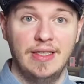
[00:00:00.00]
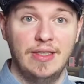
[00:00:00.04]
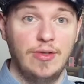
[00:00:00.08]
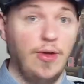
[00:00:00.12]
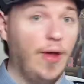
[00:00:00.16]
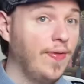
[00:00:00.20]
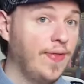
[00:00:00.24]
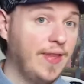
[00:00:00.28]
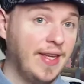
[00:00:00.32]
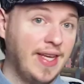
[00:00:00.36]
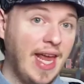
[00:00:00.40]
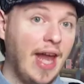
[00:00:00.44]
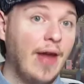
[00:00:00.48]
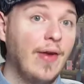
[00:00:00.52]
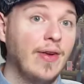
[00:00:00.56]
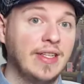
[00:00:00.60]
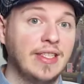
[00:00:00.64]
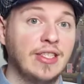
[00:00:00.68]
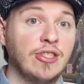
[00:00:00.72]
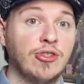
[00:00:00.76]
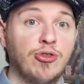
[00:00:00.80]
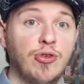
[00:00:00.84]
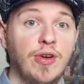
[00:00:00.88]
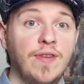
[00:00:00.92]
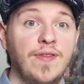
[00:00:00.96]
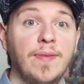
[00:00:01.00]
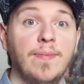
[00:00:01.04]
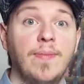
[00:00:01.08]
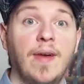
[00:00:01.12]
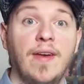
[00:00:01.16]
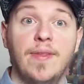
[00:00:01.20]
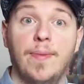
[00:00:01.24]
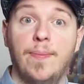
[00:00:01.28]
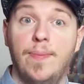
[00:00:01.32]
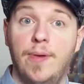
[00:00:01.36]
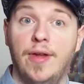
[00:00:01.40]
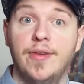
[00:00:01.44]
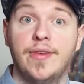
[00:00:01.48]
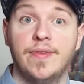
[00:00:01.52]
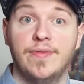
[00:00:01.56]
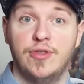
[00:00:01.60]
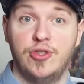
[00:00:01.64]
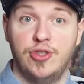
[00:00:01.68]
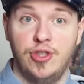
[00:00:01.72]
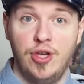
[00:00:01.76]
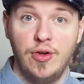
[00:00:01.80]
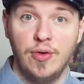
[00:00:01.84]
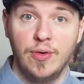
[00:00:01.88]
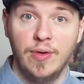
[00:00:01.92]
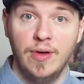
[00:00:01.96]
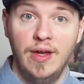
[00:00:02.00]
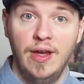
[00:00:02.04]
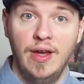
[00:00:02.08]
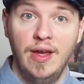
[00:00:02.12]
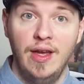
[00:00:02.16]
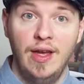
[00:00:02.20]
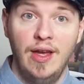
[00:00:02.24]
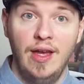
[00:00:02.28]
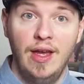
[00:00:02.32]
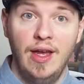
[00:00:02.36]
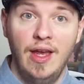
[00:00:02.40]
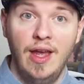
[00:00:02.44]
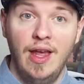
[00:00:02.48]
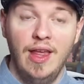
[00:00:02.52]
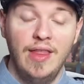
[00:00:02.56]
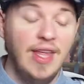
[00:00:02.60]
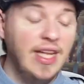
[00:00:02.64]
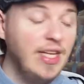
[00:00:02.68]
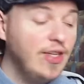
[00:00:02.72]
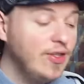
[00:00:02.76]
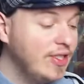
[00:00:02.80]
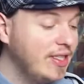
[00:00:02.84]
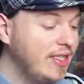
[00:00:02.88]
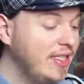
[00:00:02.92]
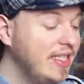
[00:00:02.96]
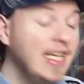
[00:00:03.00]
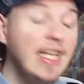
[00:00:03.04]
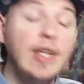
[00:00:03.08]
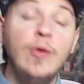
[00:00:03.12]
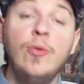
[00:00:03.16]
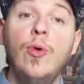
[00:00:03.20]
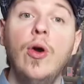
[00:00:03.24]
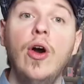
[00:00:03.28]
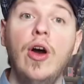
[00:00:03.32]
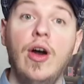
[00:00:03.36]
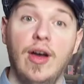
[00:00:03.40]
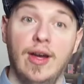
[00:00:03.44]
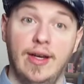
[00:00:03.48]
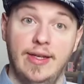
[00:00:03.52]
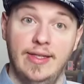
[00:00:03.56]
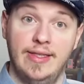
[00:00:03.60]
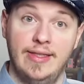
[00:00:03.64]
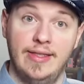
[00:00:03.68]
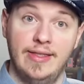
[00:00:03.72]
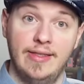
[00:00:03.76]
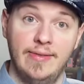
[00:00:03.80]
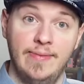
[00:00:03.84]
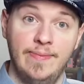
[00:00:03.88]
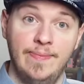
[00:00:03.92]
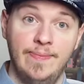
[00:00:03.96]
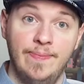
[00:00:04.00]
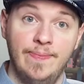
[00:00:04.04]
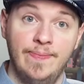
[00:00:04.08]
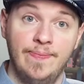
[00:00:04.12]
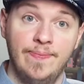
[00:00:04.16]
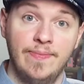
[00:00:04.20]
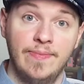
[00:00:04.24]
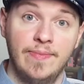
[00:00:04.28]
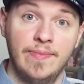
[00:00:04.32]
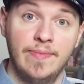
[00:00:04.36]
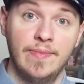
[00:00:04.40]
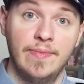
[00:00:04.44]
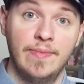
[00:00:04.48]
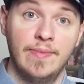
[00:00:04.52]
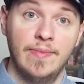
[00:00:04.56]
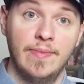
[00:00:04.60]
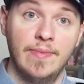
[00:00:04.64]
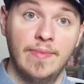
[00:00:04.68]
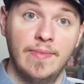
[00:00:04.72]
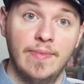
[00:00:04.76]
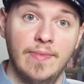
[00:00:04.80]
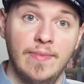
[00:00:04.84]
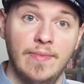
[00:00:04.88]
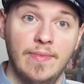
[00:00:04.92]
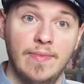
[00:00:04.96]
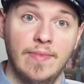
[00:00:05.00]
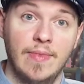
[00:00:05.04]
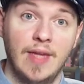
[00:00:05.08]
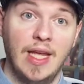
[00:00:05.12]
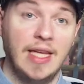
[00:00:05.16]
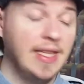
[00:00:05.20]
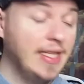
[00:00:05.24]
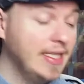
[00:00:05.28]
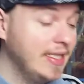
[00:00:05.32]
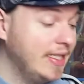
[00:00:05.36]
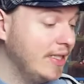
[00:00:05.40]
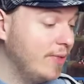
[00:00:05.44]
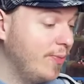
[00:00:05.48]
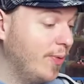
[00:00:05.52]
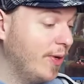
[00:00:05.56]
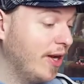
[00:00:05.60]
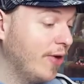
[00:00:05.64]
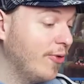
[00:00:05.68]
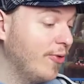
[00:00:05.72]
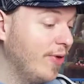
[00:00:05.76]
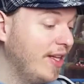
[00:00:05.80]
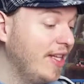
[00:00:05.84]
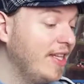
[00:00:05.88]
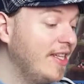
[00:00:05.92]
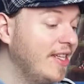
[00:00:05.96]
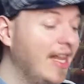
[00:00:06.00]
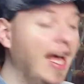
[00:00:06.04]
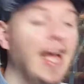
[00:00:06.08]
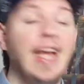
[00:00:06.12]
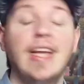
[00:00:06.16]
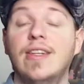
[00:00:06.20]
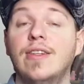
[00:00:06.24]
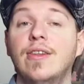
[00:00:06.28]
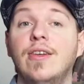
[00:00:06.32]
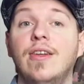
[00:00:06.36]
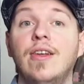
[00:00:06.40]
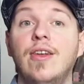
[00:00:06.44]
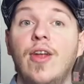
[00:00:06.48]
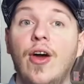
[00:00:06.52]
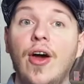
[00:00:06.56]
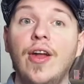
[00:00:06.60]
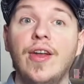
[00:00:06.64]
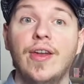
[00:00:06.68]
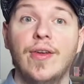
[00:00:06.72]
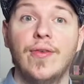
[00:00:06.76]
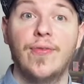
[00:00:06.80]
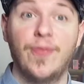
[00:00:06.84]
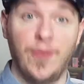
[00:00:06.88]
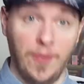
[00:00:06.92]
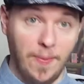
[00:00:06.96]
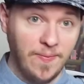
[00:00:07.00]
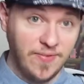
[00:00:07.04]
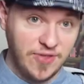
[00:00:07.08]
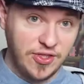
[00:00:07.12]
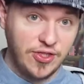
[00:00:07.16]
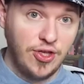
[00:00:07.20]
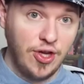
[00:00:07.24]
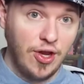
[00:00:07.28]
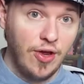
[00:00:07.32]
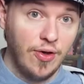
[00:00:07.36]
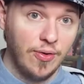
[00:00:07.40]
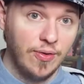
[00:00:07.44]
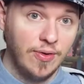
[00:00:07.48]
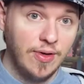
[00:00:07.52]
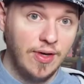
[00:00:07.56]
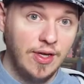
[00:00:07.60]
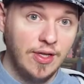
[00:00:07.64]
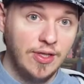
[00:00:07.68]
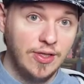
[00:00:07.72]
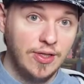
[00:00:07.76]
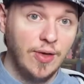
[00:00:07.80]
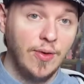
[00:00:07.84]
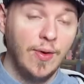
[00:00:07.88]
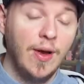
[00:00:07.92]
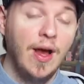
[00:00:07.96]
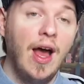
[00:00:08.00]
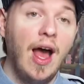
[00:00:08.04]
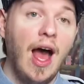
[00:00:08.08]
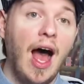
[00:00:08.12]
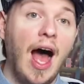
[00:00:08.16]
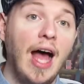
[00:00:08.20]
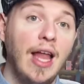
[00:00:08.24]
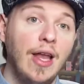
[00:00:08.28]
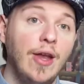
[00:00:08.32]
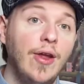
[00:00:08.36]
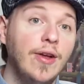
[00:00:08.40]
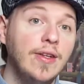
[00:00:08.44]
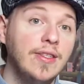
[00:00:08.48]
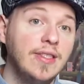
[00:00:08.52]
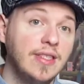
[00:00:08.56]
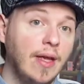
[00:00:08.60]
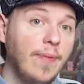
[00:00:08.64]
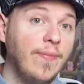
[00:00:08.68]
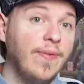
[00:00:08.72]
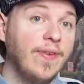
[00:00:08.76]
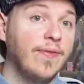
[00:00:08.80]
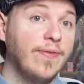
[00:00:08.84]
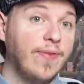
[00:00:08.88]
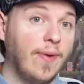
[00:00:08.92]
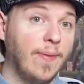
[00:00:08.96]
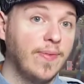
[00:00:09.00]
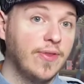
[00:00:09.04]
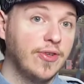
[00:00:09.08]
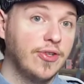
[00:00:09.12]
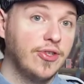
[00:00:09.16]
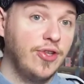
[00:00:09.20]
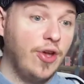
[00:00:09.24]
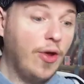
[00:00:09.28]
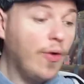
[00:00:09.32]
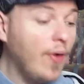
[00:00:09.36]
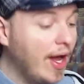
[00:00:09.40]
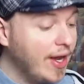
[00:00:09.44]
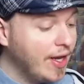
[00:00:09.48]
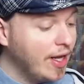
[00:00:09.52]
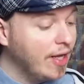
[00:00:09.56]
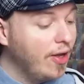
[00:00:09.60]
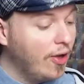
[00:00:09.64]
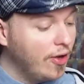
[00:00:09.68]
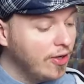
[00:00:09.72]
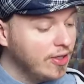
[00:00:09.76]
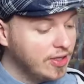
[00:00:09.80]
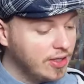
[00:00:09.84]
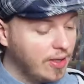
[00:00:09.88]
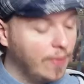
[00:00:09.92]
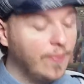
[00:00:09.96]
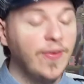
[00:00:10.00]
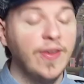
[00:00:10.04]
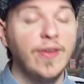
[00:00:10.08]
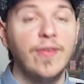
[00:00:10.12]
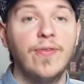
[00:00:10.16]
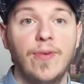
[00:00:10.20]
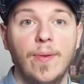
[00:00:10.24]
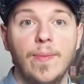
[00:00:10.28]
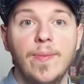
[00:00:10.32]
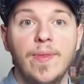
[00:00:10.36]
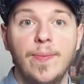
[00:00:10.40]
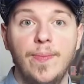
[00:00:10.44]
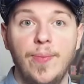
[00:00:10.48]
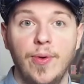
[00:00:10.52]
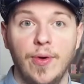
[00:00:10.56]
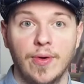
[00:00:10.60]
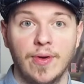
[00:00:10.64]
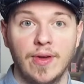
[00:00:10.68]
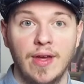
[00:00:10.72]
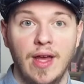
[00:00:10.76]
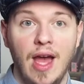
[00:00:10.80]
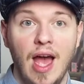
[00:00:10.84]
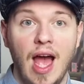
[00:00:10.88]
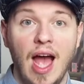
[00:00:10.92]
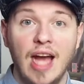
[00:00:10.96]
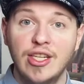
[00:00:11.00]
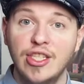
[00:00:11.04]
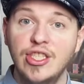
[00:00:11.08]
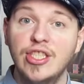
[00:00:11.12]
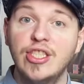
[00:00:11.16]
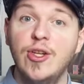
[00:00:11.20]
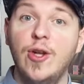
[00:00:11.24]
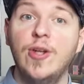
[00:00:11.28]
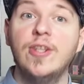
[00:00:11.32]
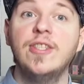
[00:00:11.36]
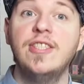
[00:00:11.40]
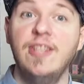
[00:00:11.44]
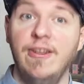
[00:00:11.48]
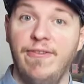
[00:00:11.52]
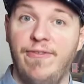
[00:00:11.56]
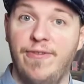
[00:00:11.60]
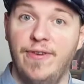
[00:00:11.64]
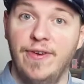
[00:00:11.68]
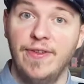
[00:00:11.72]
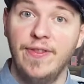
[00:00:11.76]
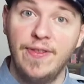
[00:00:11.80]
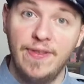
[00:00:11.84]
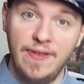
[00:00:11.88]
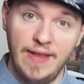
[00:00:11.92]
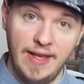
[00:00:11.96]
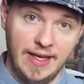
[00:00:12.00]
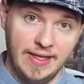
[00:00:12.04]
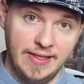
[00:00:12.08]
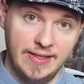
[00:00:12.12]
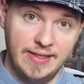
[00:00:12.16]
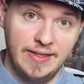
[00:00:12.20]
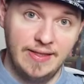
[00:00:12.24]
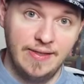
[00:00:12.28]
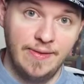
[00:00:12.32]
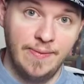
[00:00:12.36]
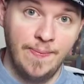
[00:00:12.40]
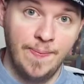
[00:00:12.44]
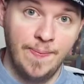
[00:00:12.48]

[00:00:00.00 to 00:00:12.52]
not the characters driven by the plot of a show, then you see it works. And this is what I really like learning from the show. So I learned something from the show and I learned something from the book. I just learned different things.